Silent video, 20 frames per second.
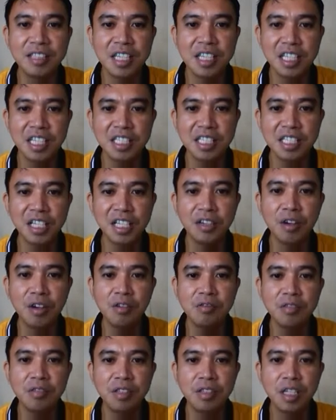is
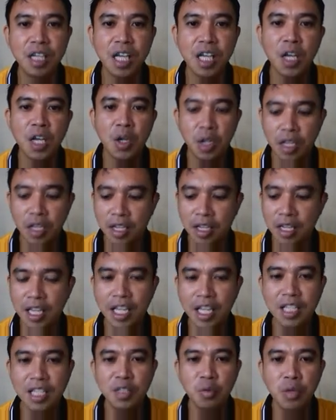0,
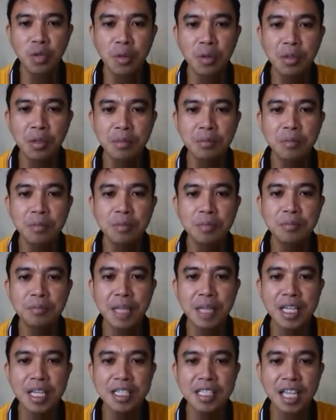and we will
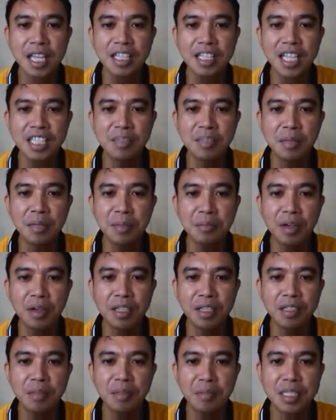place a decimal
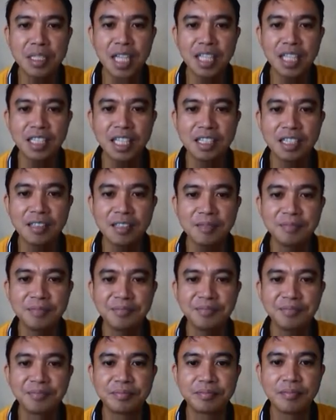point beside it.
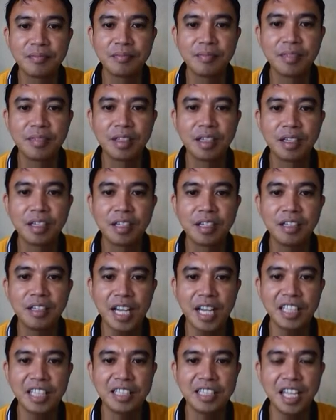
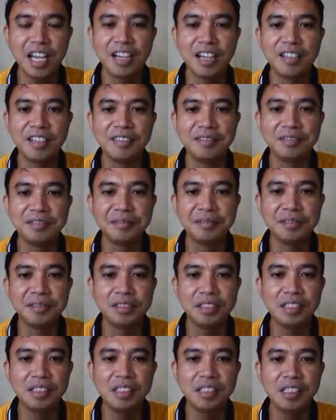Right there.
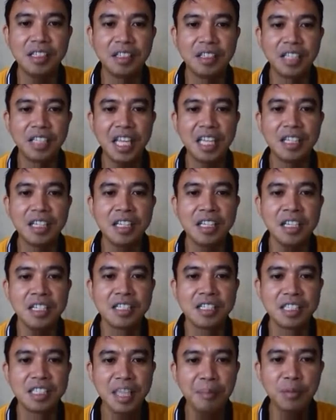Okay,
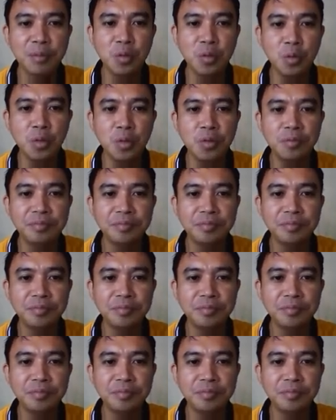step 2,